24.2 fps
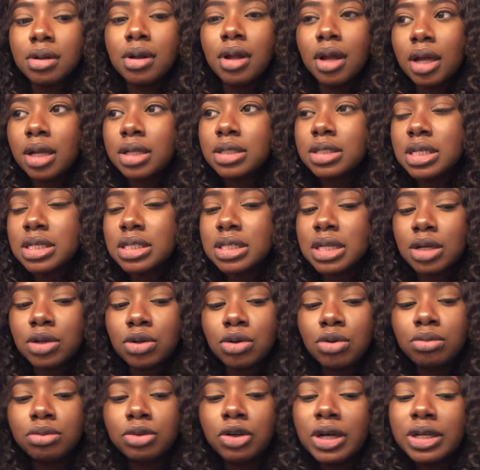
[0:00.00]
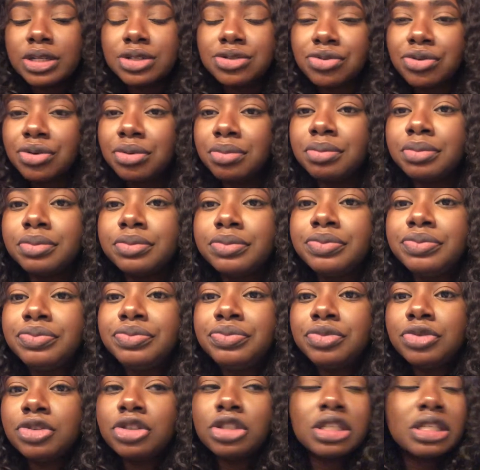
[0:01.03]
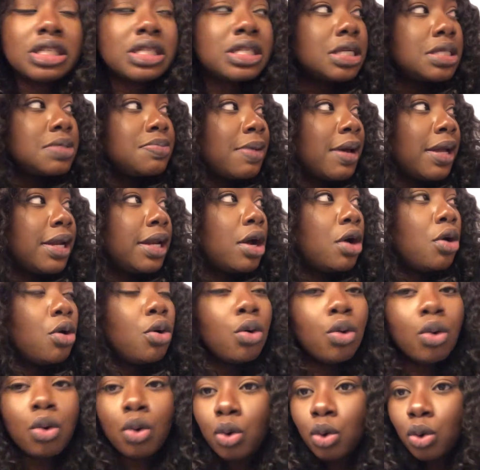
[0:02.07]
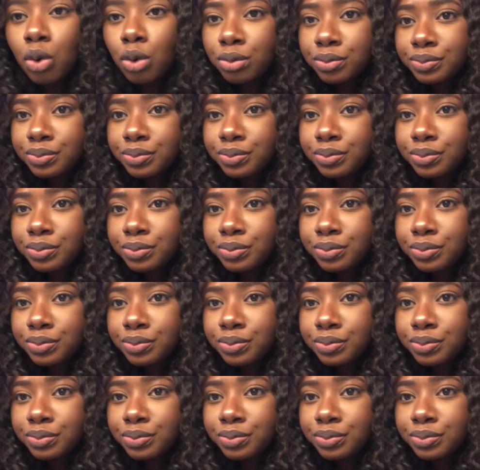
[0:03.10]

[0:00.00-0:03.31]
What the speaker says: like it tastes like normal ice cream. It doesn't taste bad at all.